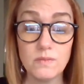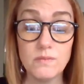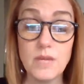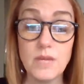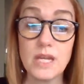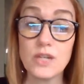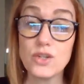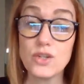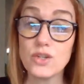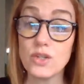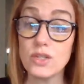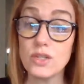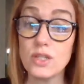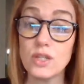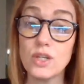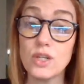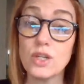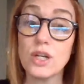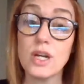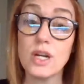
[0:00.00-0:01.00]
make sure that
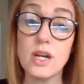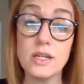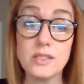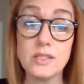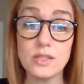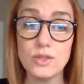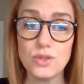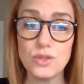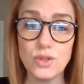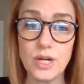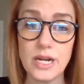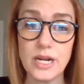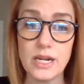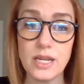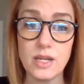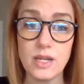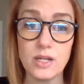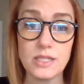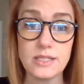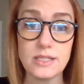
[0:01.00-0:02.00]
you're
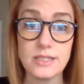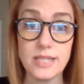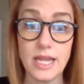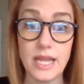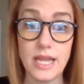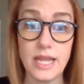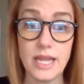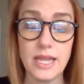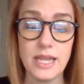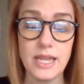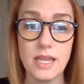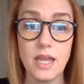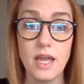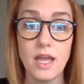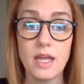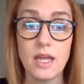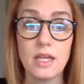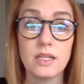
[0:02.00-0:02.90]
concentrating on saying